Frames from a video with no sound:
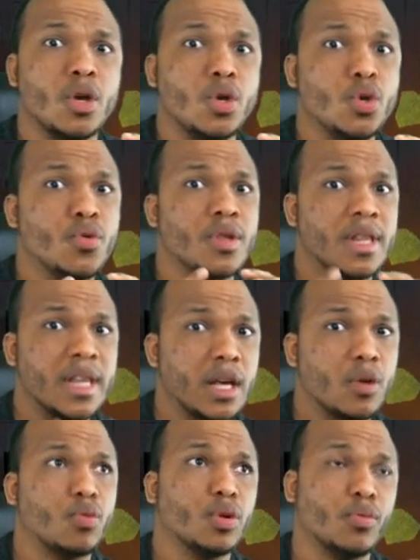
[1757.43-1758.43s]
you
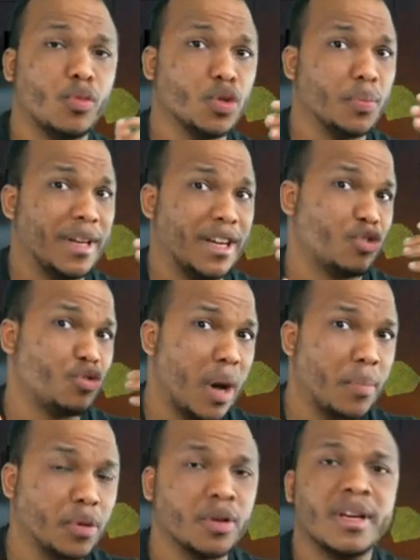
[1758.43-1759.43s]
think would want to play as a
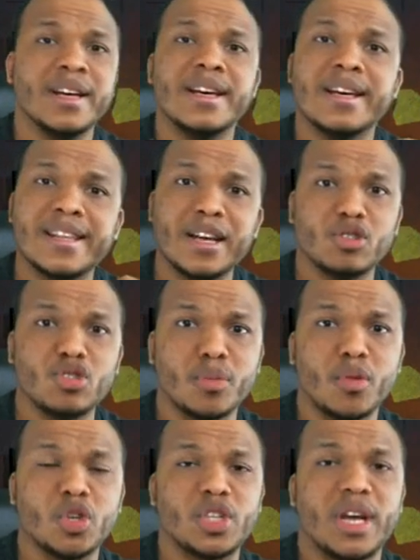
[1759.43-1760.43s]
trapper. Thank you
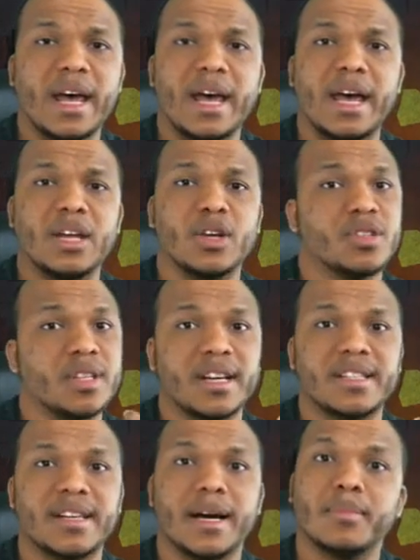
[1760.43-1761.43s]
so much, and until
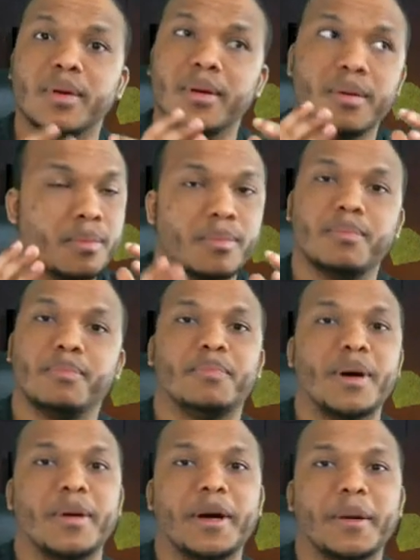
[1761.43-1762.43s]
next time,
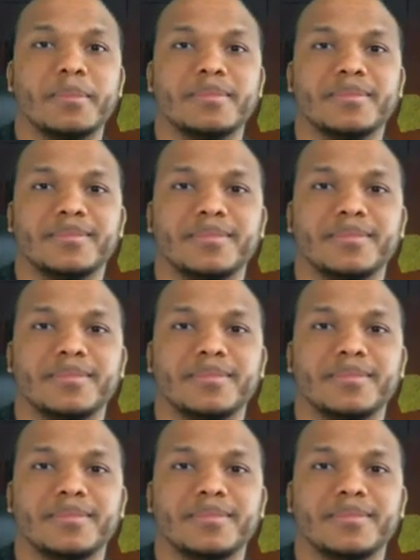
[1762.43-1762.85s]
bye bye.